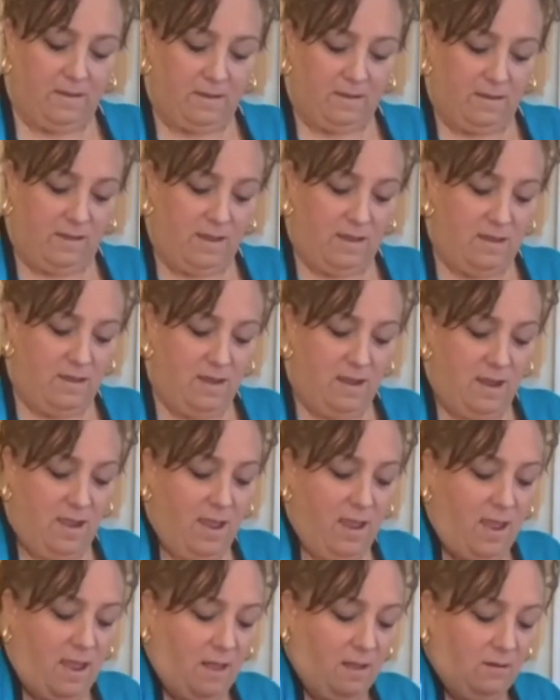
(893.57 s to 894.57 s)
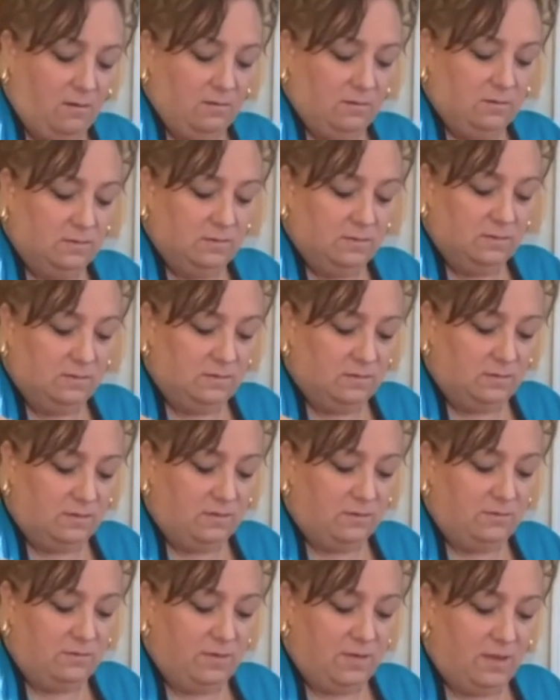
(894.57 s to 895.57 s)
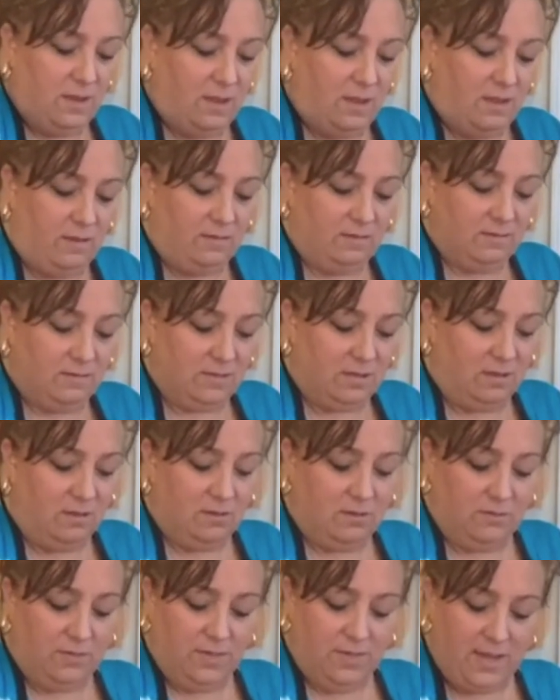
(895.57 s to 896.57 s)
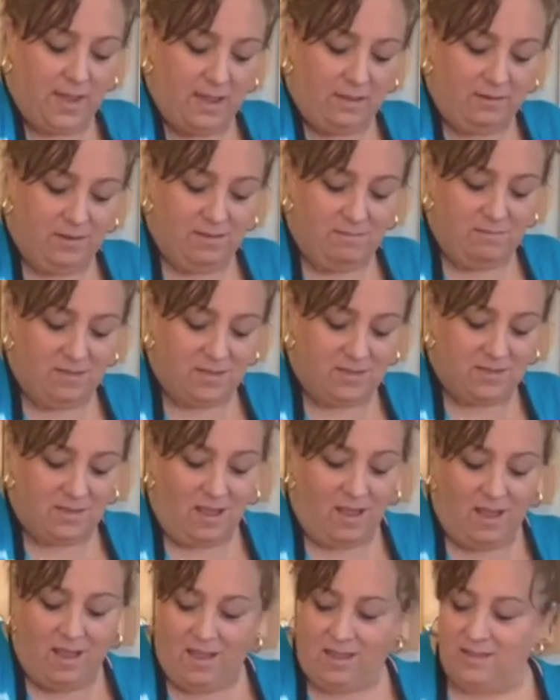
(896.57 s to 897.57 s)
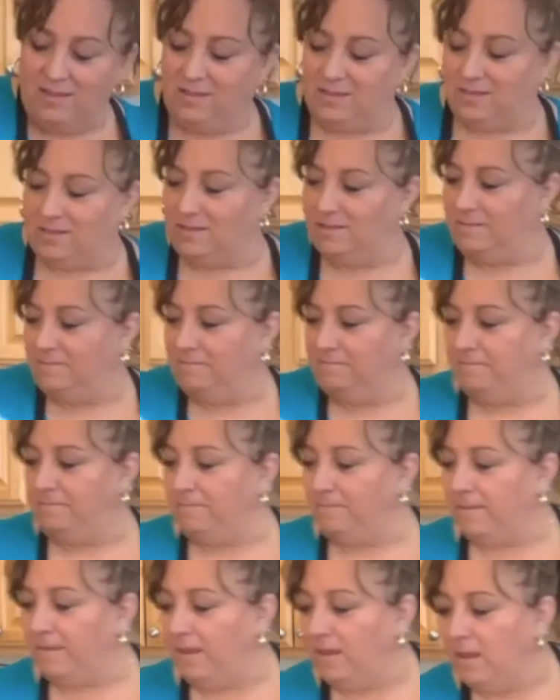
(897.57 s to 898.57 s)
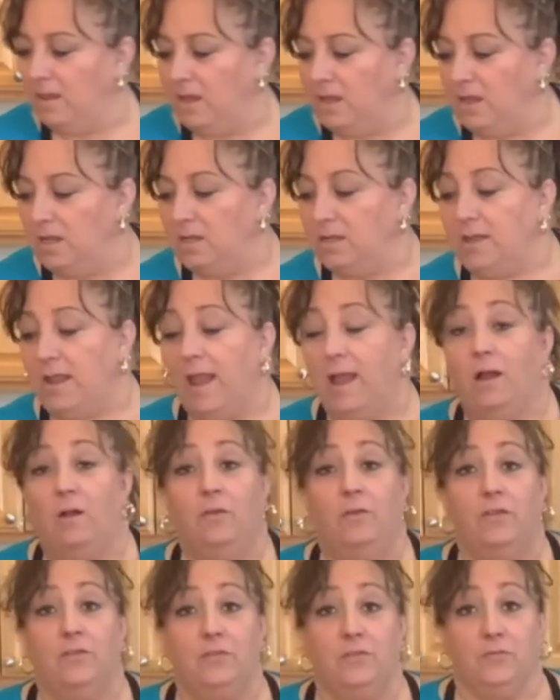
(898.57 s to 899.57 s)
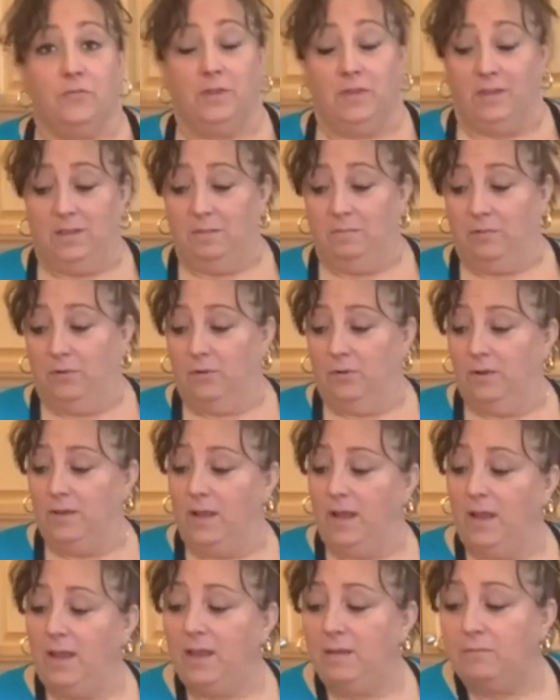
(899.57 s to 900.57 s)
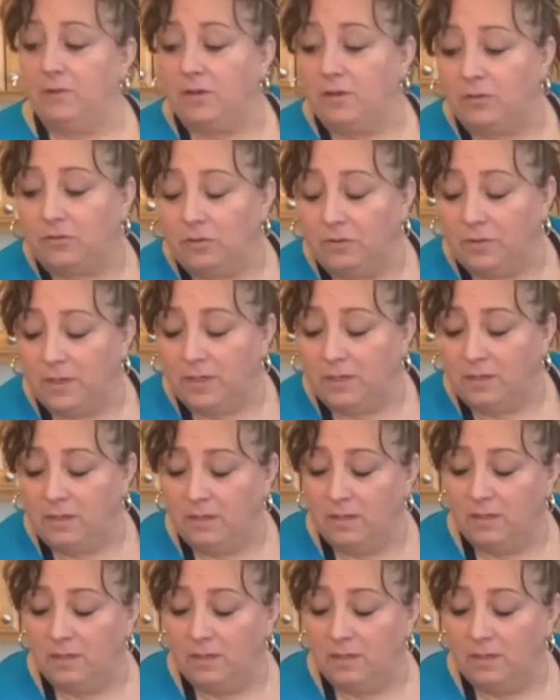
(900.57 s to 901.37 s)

And now, oh yeah, it's all going down in the sides. Now, the really important, now I am going to throw in